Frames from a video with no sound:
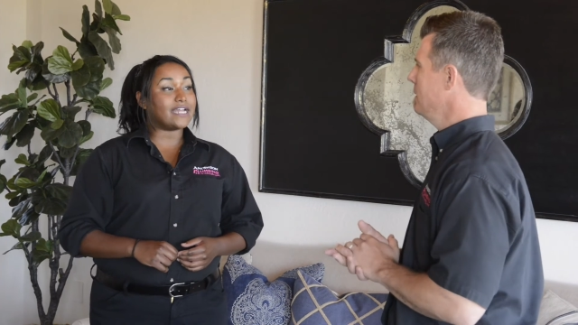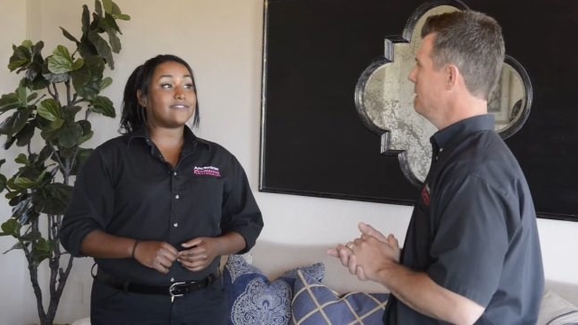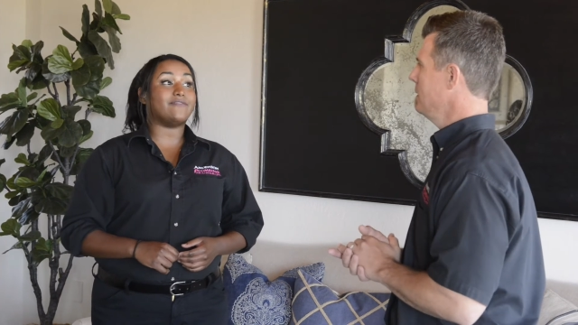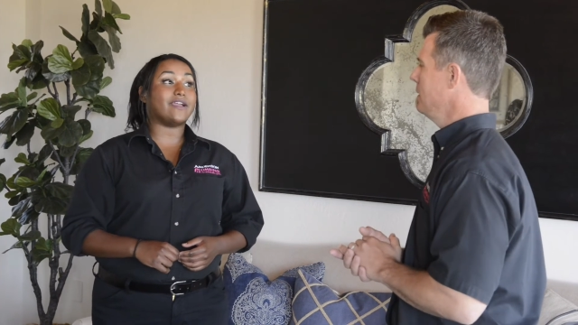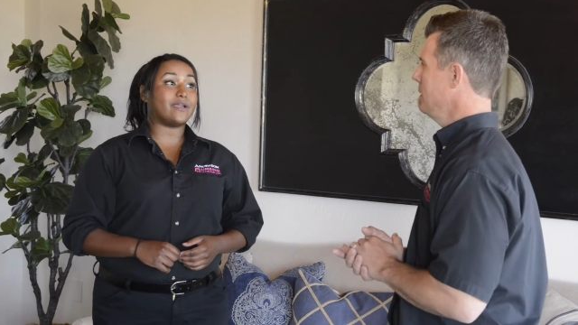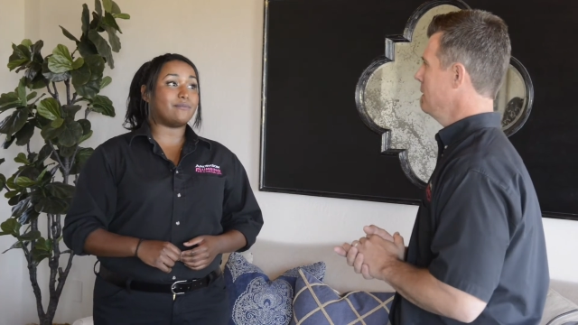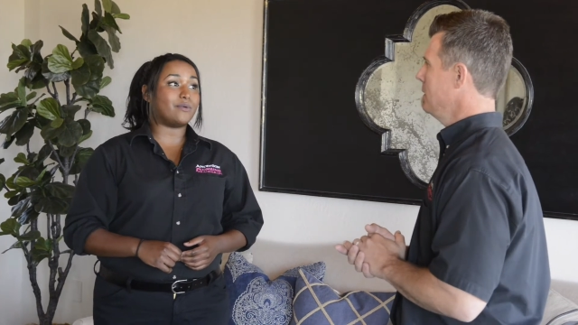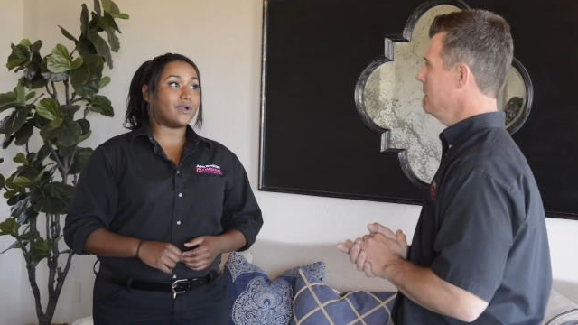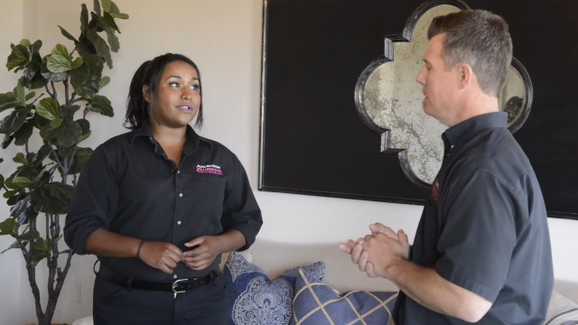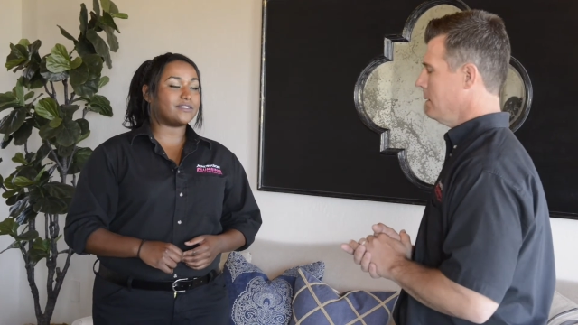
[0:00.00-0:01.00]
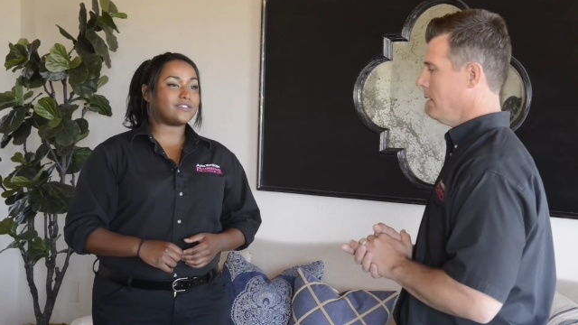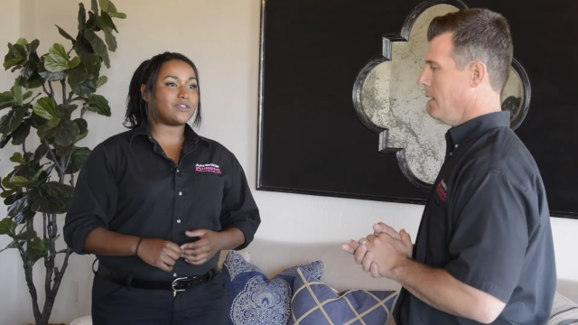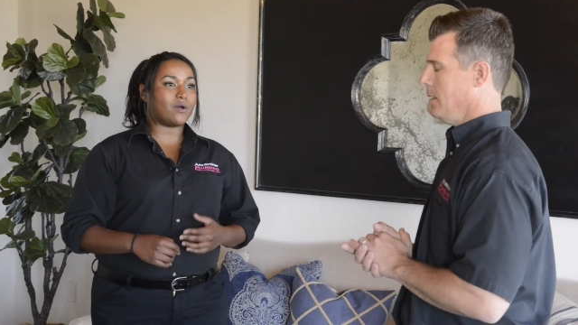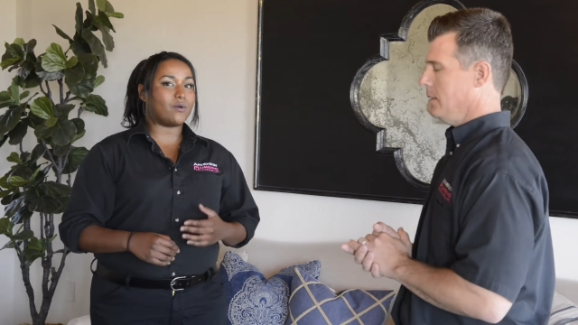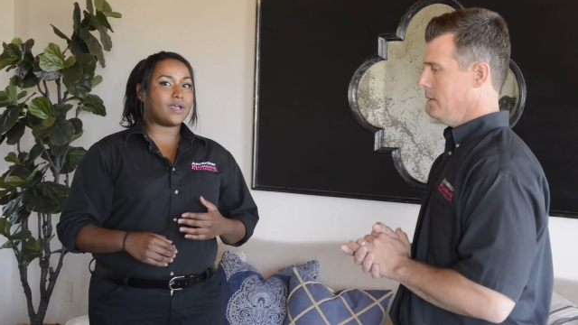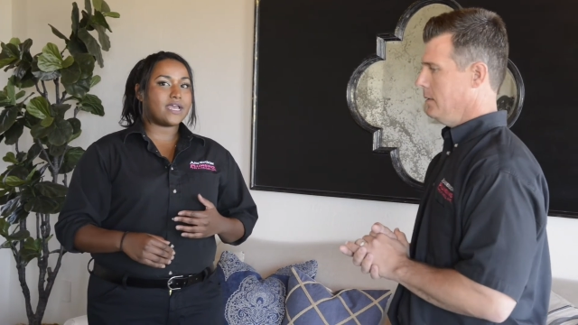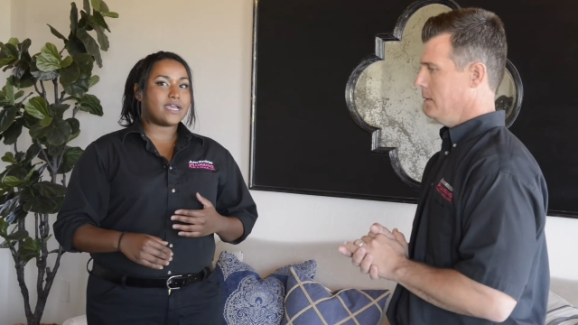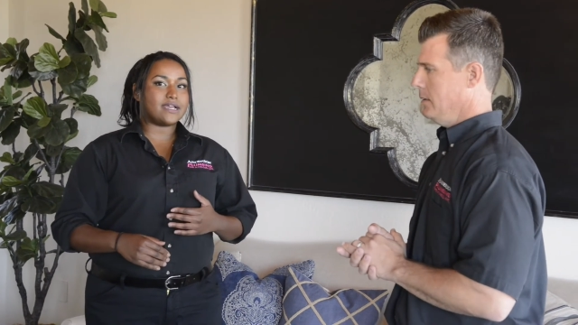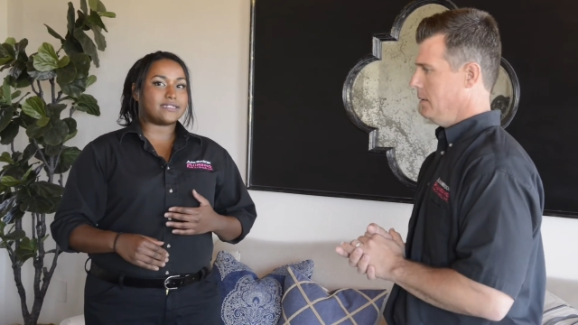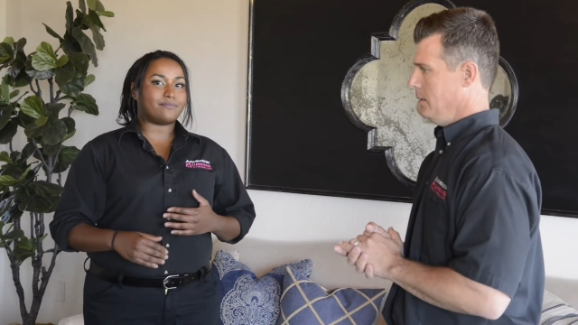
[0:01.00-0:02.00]
Speaker 1: It's very important. So
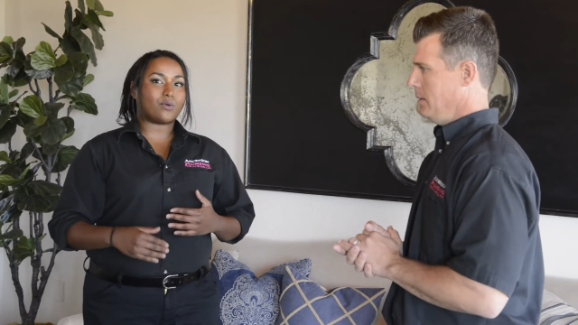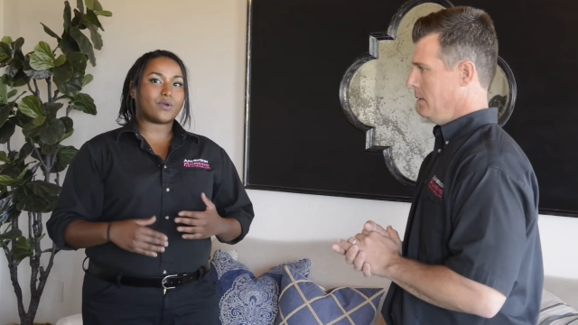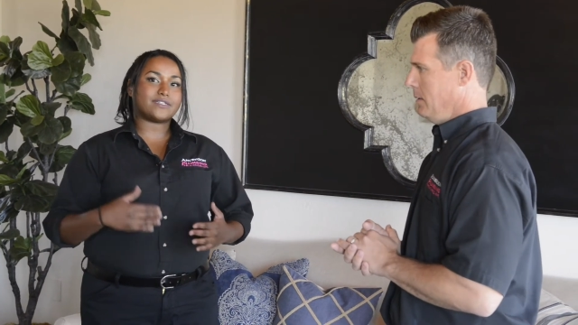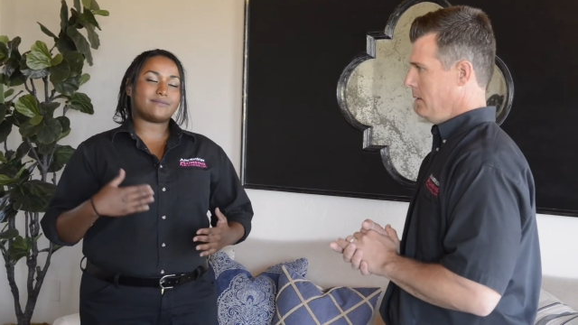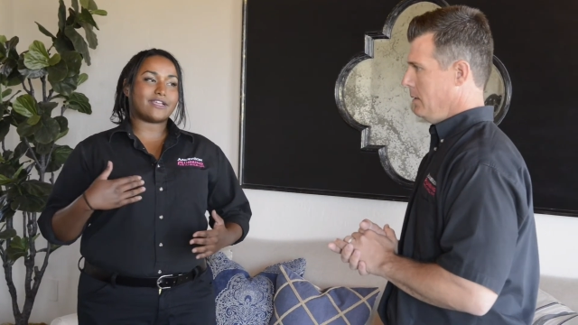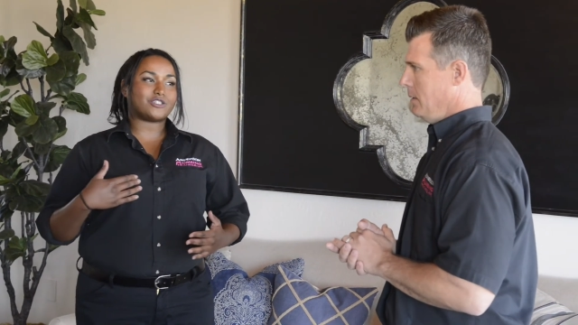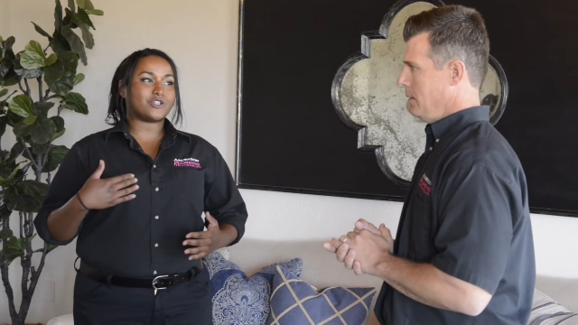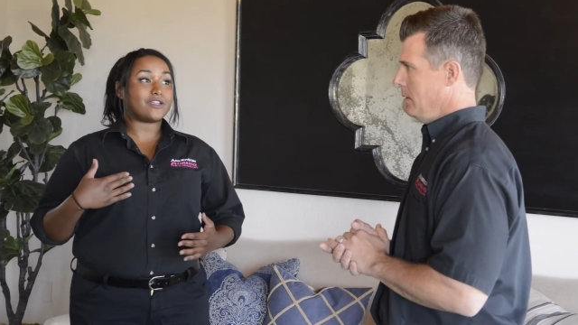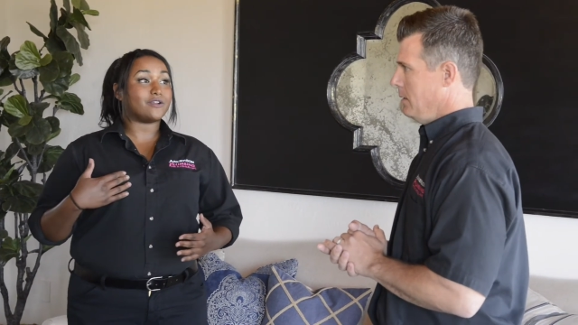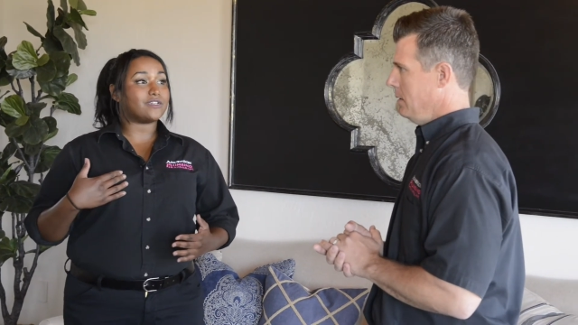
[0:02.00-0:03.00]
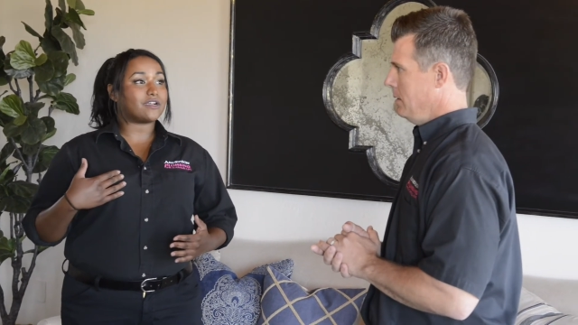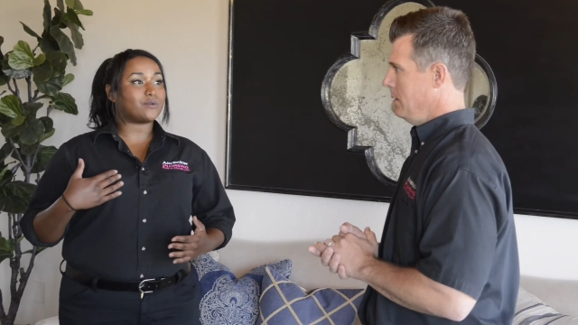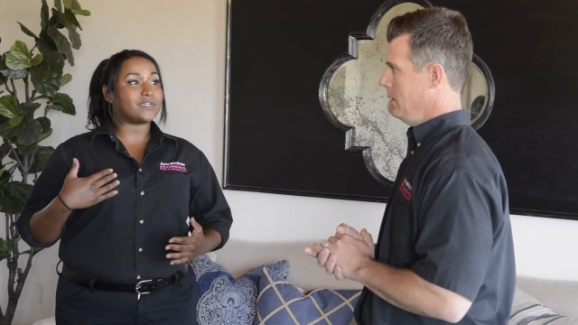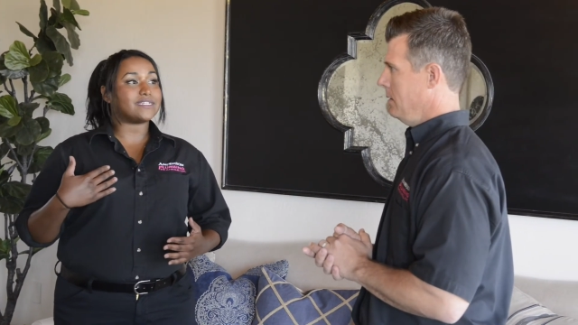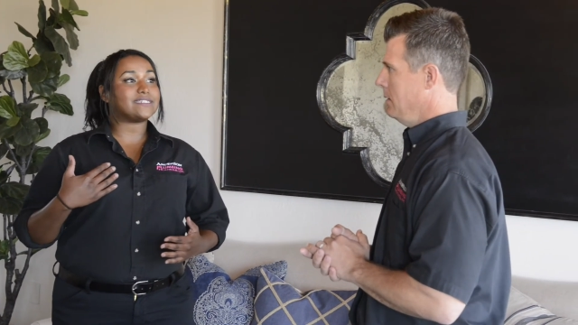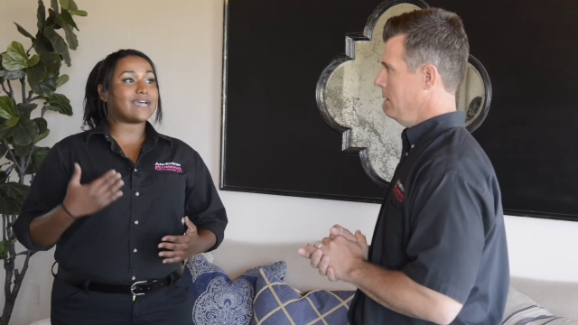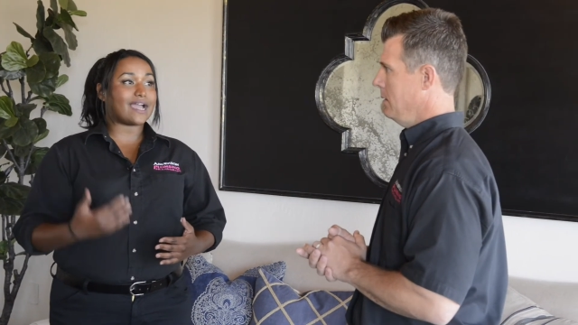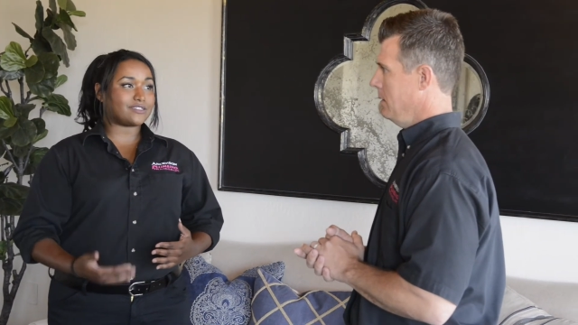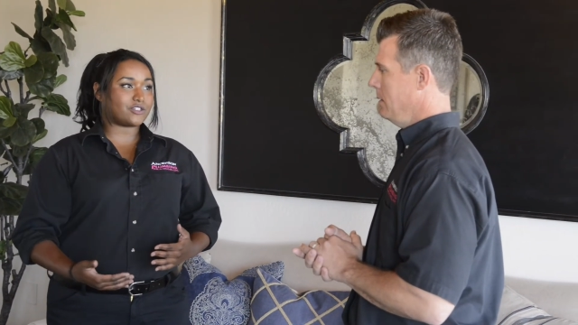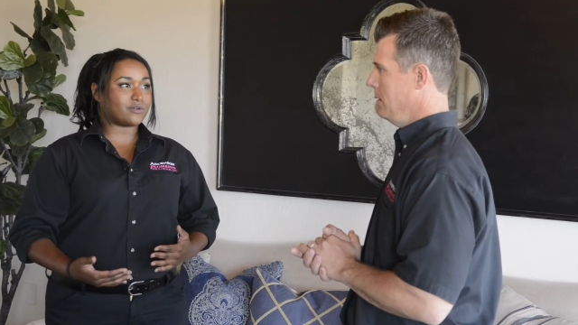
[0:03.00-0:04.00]
it's important to make sure that your ductwork is
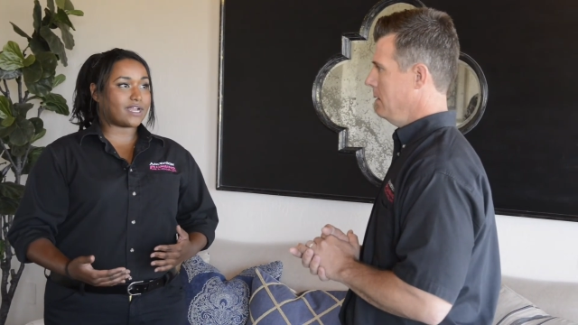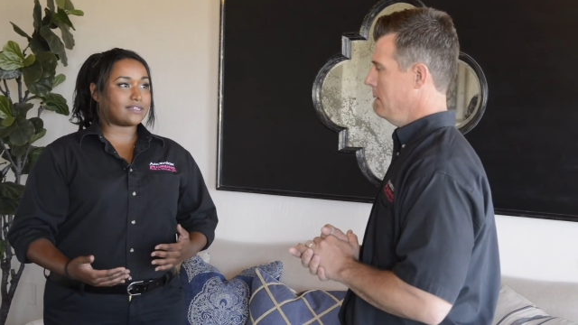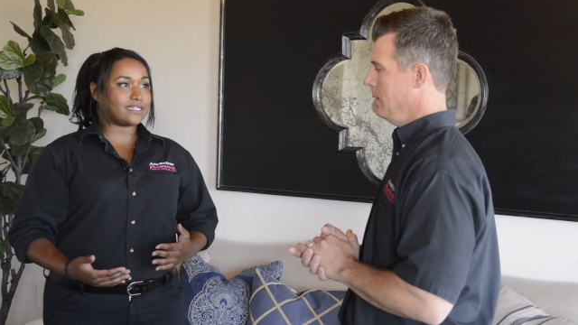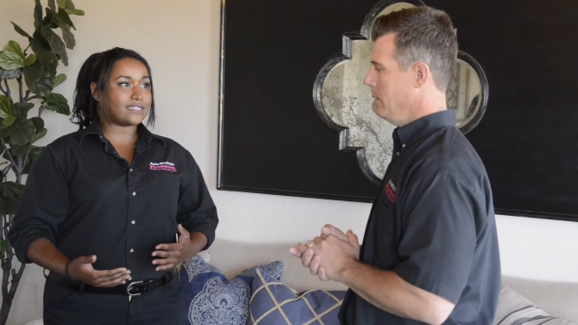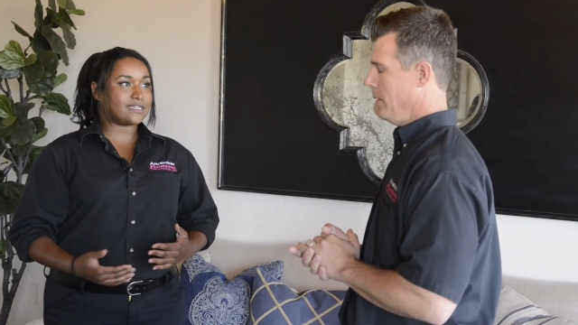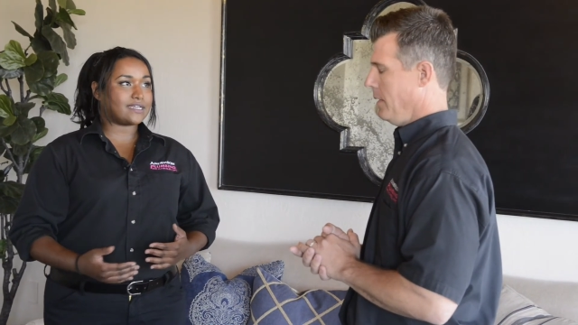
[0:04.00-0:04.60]
sized correctly